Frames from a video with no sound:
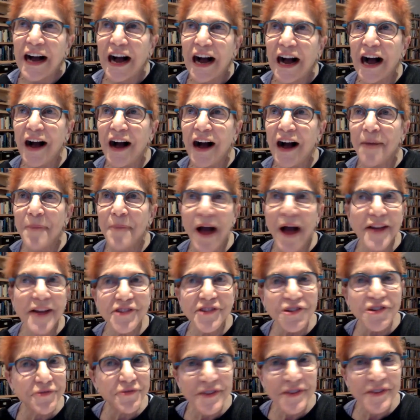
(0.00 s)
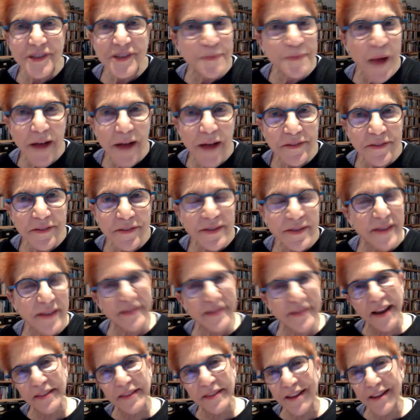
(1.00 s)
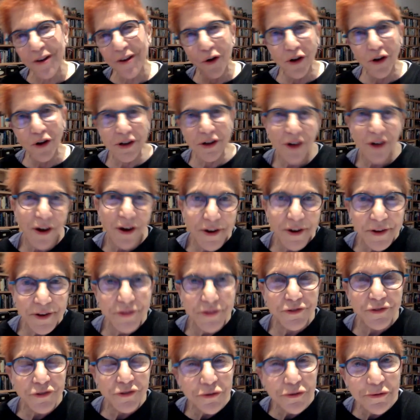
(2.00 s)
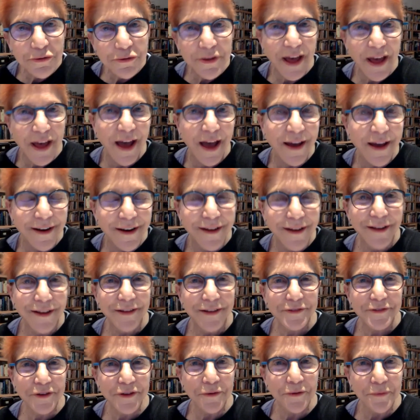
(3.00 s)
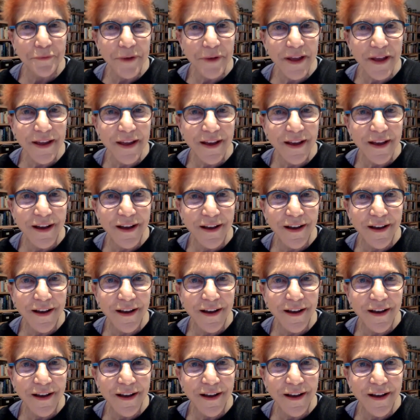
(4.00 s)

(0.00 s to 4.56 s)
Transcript: I just respond to things. And I think all artists do that, don't we?